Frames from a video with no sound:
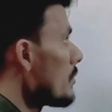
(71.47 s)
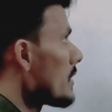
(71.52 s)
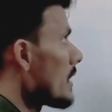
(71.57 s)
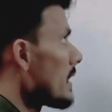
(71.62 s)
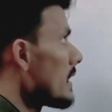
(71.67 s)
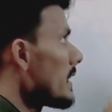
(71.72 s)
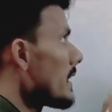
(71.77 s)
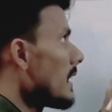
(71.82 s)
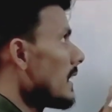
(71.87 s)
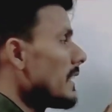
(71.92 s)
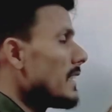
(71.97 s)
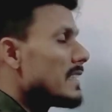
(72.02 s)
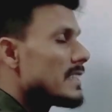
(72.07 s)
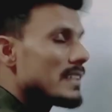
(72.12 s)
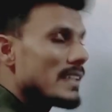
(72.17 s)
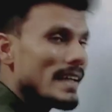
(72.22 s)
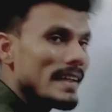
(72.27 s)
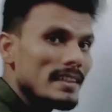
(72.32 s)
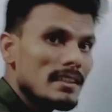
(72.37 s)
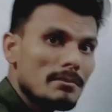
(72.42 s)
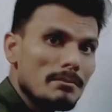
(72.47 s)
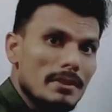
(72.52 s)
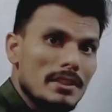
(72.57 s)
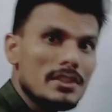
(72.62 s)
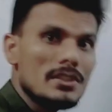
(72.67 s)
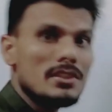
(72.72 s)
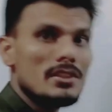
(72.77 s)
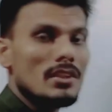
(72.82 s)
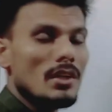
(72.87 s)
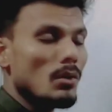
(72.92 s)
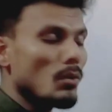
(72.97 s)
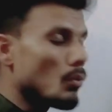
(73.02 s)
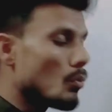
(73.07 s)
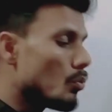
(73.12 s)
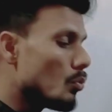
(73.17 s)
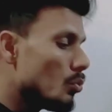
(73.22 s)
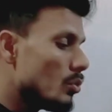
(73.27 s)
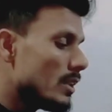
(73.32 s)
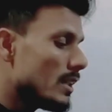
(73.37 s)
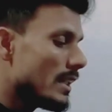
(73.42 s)
Surgical incise means the
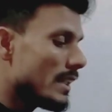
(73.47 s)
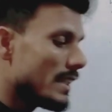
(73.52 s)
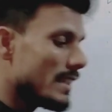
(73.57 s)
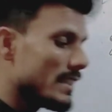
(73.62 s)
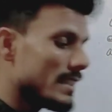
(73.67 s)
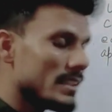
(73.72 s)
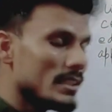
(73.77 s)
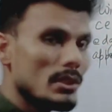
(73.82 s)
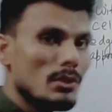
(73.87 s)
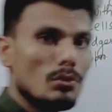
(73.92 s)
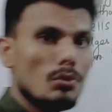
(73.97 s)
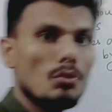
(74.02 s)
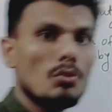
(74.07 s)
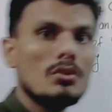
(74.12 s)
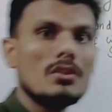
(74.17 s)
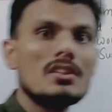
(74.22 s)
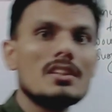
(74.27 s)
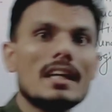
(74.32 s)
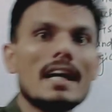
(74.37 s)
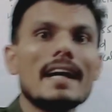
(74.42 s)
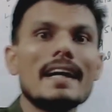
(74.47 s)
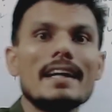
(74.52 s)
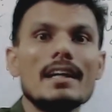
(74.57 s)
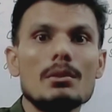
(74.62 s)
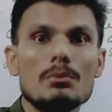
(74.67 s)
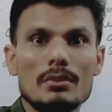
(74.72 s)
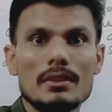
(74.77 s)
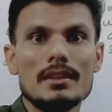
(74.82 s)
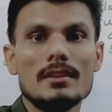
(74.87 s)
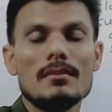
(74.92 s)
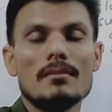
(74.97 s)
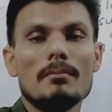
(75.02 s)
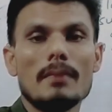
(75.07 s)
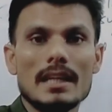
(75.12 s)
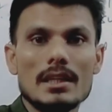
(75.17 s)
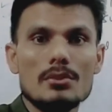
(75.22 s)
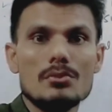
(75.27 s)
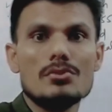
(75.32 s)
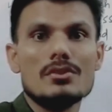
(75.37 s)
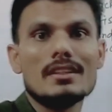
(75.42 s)
wound is tied with by
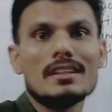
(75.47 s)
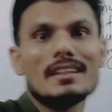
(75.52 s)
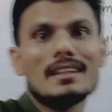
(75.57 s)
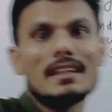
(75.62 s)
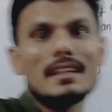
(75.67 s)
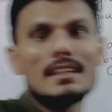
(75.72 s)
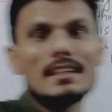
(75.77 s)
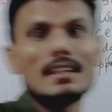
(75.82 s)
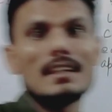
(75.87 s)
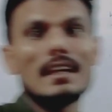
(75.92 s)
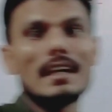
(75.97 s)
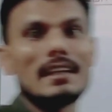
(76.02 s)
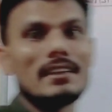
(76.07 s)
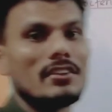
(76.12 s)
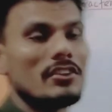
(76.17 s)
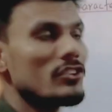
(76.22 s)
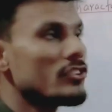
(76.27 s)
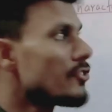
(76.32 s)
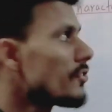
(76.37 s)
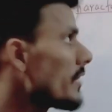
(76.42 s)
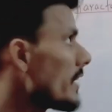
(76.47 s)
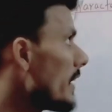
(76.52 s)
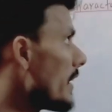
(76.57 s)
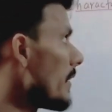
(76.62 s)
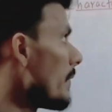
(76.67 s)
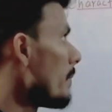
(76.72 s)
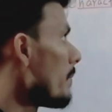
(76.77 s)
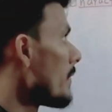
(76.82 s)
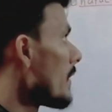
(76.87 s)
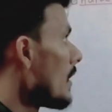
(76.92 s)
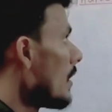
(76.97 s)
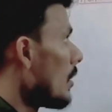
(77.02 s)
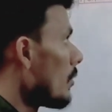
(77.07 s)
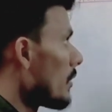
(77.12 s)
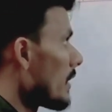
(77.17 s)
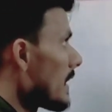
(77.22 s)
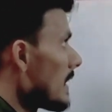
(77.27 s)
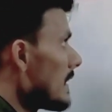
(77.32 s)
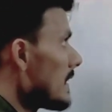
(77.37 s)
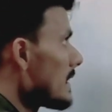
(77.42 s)
using needle and the thread, or
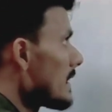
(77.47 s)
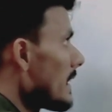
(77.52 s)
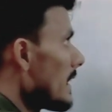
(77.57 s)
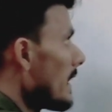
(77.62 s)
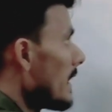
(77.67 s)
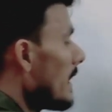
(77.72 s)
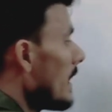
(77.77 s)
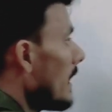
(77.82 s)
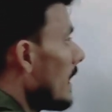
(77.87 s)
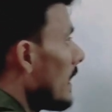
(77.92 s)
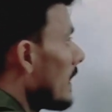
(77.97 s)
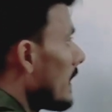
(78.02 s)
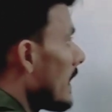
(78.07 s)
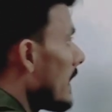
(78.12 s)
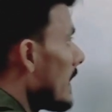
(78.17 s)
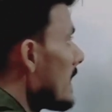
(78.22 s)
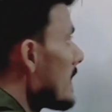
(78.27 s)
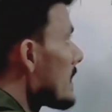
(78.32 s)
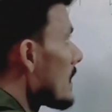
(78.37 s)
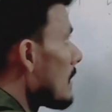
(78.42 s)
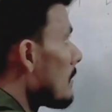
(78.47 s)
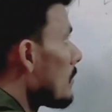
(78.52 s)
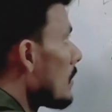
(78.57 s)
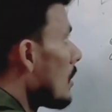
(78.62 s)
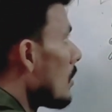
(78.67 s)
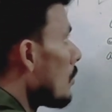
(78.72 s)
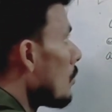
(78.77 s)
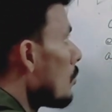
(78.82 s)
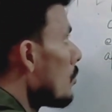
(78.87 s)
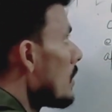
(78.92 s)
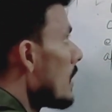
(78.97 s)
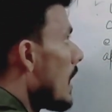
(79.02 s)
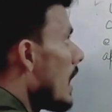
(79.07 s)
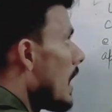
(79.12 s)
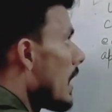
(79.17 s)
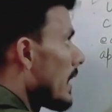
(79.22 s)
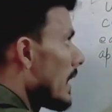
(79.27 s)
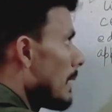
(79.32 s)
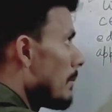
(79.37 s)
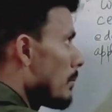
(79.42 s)
you can say the edges of the wound
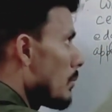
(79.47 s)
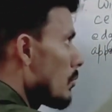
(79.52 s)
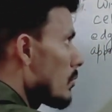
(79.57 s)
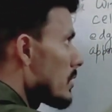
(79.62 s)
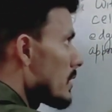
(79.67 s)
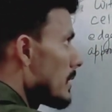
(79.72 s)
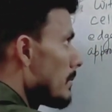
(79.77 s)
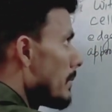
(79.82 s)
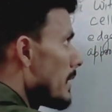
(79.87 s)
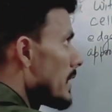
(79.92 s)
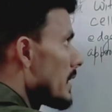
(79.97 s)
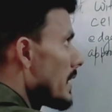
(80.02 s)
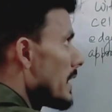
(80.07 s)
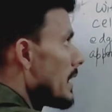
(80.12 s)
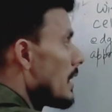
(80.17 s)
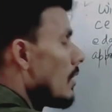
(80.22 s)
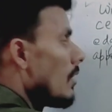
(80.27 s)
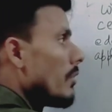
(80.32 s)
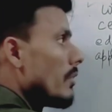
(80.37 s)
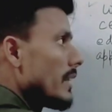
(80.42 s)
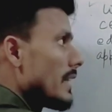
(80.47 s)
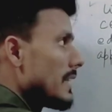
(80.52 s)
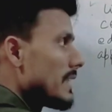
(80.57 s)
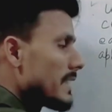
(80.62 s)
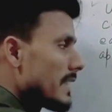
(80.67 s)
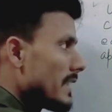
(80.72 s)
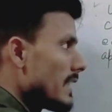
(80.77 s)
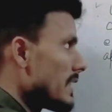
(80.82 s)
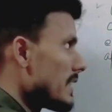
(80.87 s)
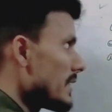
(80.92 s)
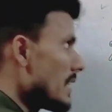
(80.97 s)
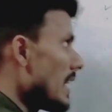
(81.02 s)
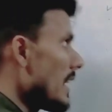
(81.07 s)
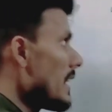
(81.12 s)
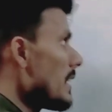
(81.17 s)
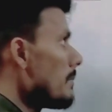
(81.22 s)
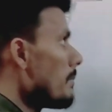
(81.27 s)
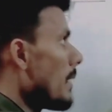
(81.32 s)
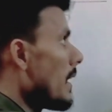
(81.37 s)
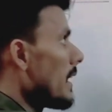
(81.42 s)
are approximated, or you can say the
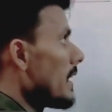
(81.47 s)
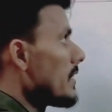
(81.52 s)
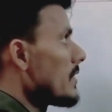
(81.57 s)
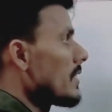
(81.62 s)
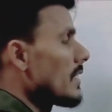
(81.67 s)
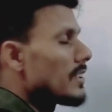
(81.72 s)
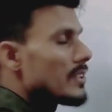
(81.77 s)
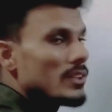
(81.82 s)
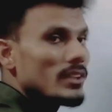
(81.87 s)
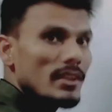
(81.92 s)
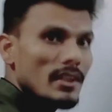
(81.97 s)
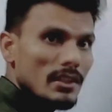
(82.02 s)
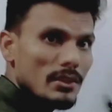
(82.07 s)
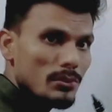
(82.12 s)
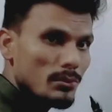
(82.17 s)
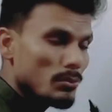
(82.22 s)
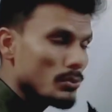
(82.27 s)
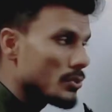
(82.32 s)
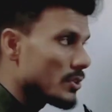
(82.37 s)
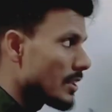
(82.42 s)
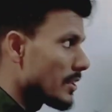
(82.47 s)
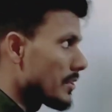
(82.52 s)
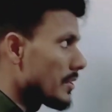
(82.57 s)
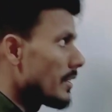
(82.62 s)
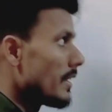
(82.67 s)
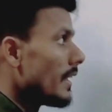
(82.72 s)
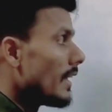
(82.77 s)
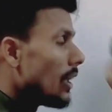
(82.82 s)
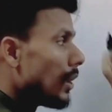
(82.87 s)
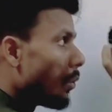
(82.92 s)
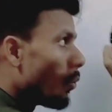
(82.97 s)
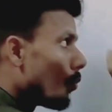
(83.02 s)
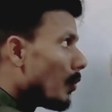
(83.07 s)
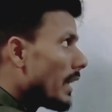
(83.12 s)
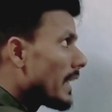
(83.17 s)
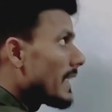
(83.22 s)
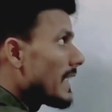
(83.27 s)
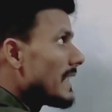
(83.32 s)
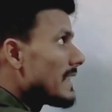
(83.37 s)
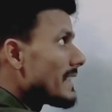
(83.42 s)
tied by surgical sutures.
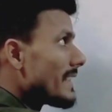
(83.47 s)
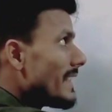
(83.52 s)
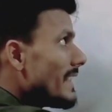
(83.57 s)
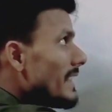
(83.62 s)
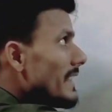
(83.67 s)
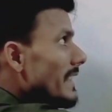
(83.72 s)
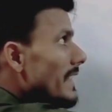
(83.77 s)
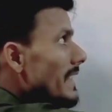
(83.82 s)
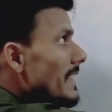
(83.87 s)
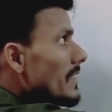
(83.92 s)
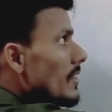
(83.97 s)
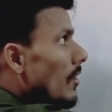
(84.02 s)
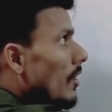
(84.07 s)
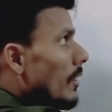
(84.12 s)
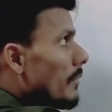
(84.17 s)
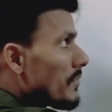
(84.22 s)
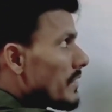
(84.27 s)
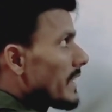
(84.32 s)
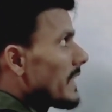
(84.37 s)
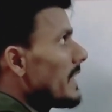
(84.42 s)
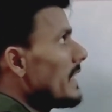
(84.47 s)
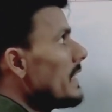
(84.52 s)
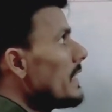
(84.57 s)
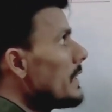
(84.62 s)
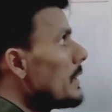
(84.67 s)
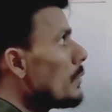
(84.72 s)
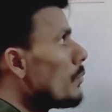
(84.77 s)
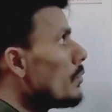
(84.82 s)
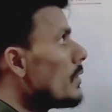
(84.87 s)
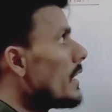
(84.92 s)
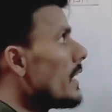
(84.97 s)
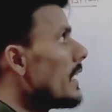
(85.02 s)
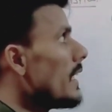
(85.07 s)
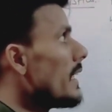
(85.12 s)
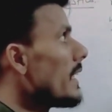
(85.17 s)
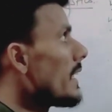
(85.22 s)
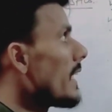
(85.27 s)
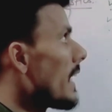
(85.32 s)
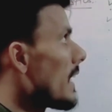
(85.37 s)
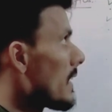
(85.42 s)
Whereas in case of secondary wound
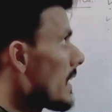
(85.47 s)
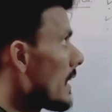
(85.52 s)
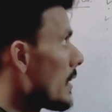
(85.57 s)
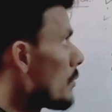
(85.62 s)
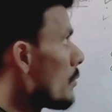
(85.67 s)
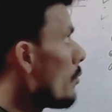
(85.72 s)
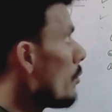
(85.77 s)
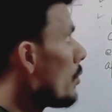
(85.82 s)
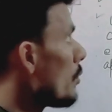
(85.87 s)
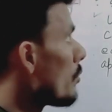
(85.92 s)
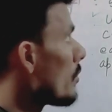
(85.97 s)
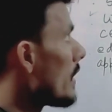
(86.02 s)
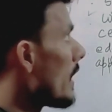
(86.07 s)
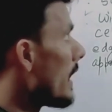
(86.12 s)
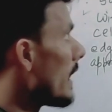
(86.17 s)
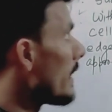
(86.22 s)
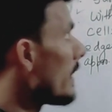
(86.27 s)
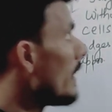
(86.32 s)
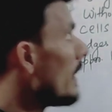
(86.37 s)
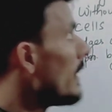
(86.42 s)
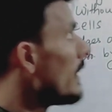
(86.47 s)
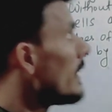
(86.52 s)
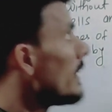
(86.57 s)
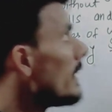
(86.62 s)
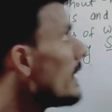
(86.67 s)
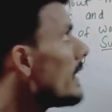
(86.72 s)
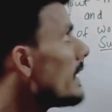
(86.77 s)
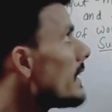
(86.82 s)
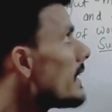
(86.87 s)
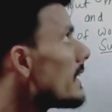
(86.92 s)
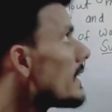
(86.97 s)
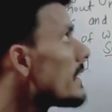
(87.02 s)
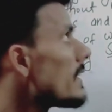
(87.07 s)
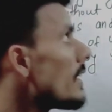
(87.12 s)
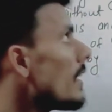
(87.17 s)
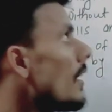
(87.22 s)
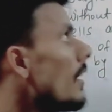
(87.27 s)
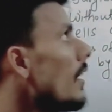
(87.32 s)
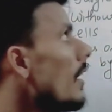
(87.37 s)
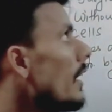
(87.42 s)
healing, as I told you, that it is,
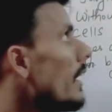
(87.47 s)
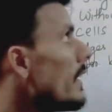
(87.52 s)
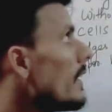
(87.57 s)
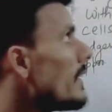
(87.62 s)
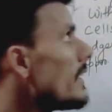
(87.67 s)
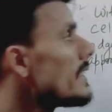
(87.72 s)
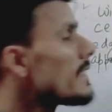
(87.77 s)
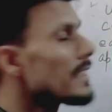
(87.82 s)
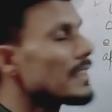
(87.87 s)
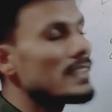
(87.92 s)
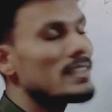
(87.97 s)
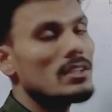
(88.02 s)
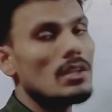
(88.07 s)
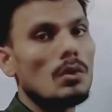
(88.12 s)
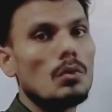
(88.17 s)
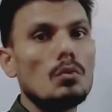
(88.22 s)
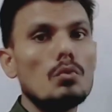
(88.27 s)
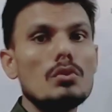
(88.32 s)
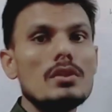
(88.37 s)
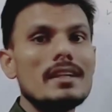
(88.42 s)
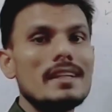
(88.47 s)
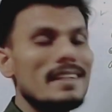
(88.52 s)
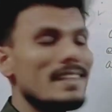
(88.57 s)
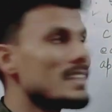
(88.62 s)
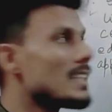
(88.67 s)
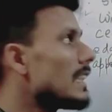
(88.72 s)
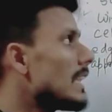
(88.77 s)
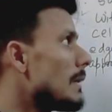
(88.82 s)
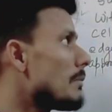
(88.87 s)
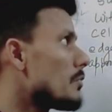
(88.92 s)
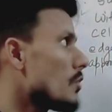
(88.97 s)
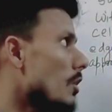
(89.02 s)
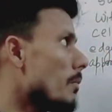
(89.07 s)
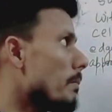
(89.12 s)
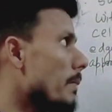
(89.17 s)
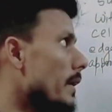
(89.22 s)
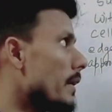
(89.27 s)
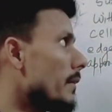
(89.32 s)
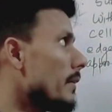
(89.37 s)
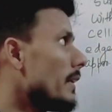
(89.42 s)
in this case, the wound is left
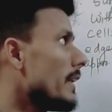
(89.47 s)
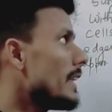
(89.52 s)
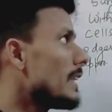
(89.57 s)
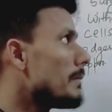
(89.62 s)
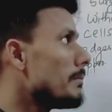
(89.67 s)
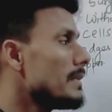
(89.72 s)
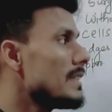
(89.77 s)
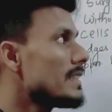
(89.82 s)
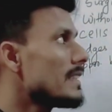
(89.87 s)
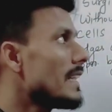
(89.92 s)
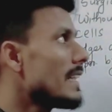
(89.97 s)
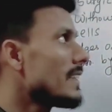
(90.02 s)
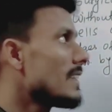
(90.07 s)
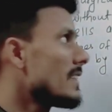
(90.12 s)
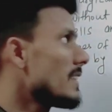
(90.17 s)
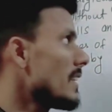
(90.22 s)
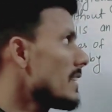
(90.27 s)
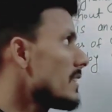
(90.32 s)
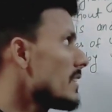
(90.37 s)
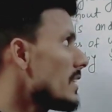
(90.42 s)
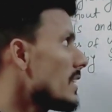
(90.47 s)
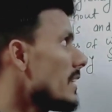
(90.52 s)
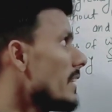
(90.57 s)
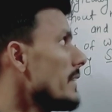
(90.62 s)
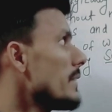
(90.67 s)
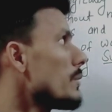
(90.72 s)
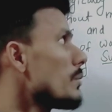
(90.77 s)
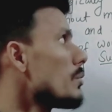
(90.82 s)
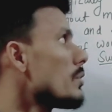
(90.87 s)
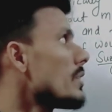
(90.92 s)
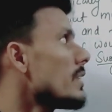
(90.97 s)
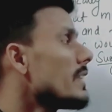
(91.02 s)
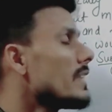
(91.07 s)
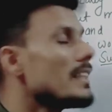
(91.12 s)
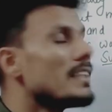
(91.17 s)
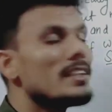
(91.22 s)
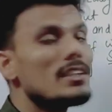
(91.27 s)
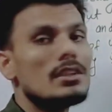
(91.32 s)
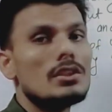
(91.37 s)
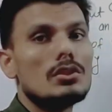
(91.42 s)
open. It means that the surgical suture
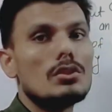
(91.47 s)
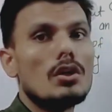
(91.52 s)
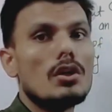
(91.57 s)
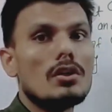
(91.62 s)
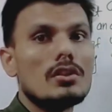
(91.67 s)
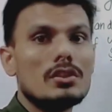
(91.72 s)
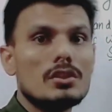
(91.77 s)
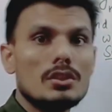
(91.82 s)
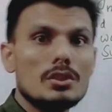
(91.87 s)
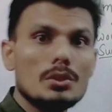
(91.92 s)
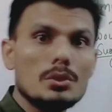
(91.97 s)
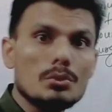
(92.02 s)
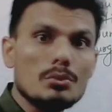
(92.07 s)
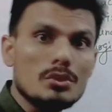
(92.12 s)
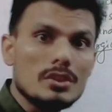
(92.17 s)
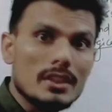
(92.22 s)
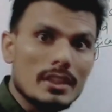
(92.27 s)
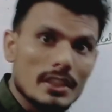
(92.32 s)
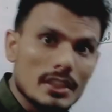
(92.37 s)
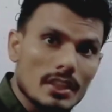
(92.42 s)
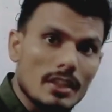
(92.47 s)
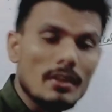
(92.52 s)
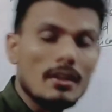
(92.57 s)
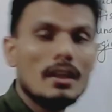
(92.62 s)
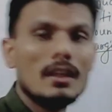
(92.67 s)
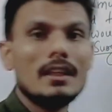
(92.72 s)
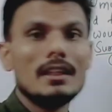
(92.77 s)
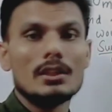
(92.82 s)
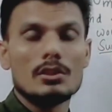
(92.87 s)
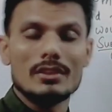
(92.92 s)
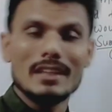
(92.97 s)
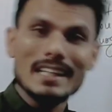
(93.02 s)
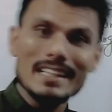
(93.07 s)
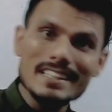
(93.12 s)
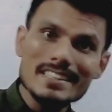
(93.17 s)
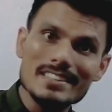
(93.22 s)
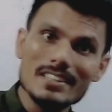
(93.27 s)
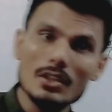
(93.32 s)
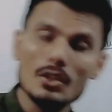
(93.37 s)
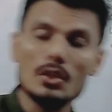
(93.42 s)
is not used here. So that
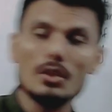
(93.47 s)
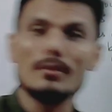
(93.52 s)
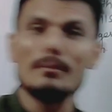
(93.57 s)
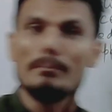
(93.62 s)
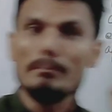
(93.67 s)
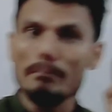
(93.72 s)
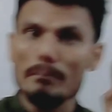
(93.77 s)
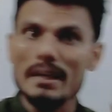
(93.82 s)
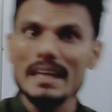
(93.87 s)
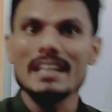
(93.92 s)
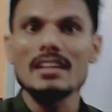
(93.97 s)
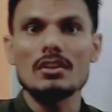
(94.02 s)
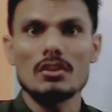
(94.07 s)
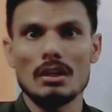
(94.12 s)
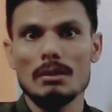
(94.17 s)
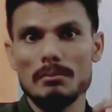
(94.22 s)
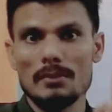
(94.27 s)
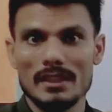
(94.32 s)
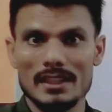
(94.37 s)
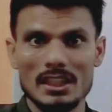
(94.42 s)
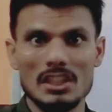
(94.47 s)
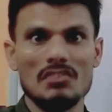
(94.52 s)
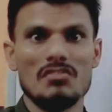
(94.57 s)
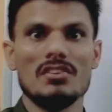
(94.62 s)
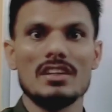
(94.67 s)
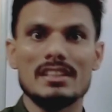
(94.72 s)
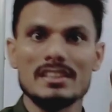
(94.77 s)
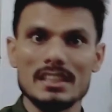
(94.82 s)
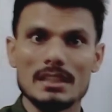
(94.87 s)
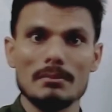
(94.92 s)
is the main common difference.